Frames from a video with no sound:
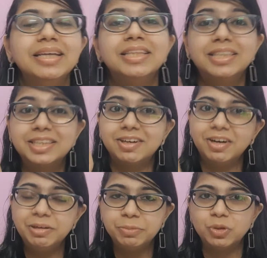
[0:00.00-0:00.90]
The
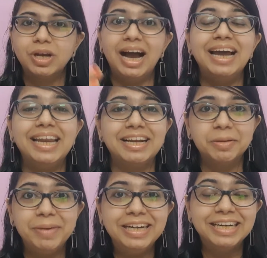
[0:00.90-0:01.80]
third book I
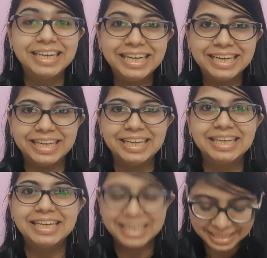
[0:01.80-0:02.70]
recommend reading
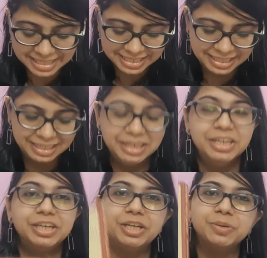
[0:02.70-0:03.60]
is
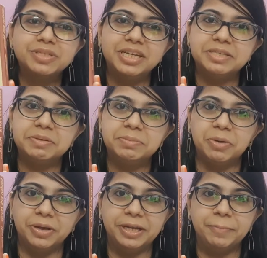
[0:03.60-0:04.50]
Tuesdays with
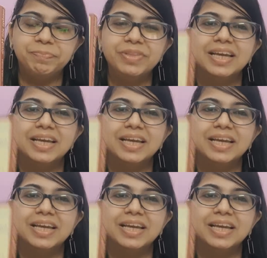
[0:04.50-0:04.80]
Mori.